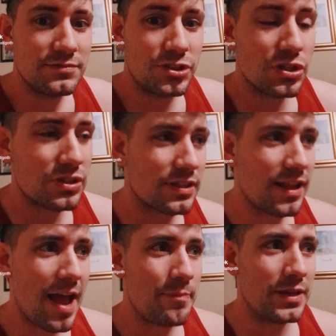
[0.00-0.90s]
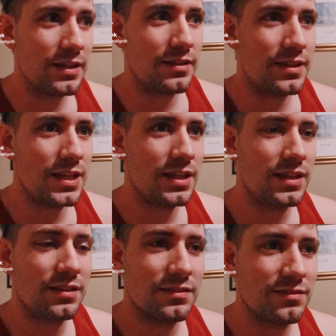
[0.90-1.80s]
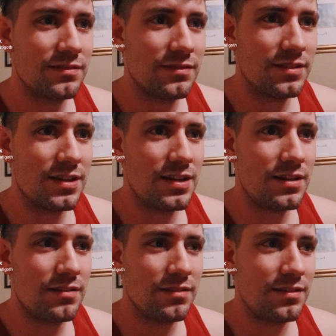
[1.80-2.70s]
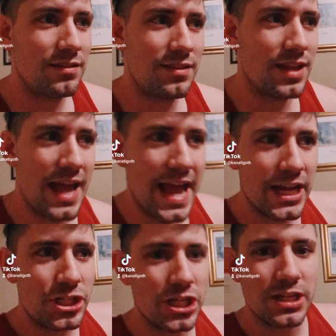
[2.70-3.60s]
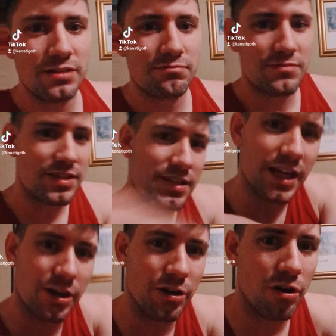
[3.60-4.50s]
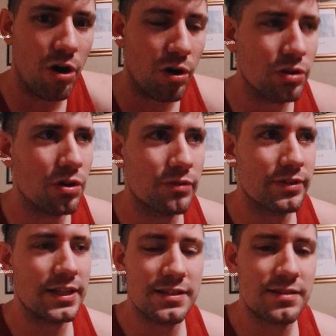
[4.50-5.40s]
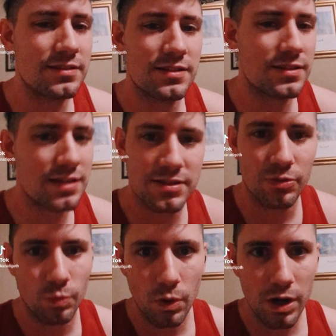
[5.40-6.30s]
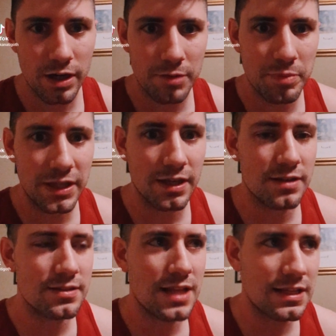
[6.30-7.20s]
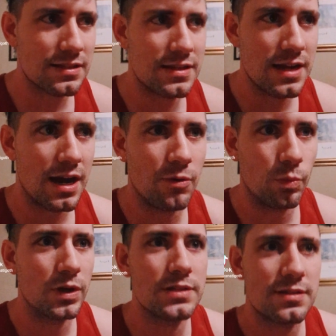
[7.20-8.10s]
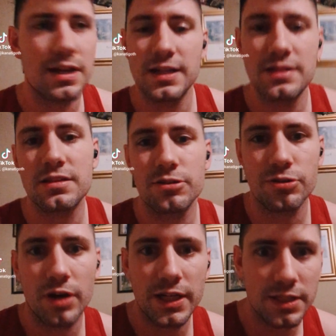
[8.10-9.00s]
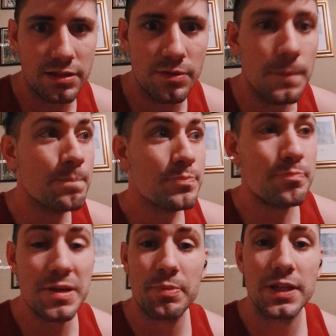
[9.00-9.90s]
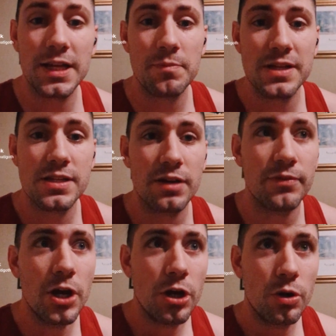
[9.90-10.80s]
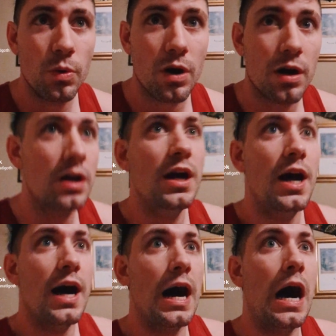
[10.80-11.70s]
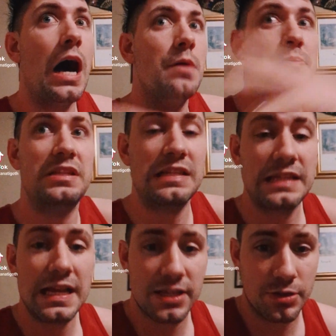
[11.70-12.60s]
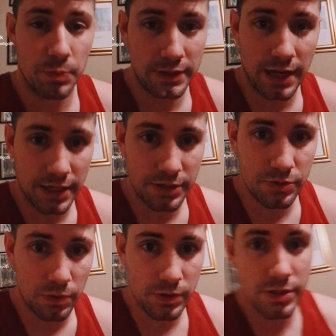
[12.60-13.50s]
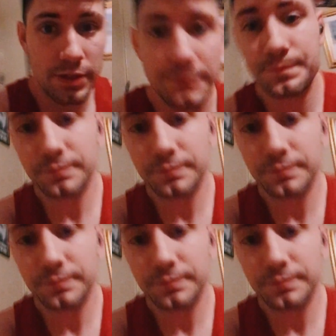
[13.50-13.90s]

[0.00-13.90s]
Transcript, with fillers: just slapping the the edgy sticker all over this just doesn't work because that's not what scientists are trying to do people like myself who are obsessed with dinosaurs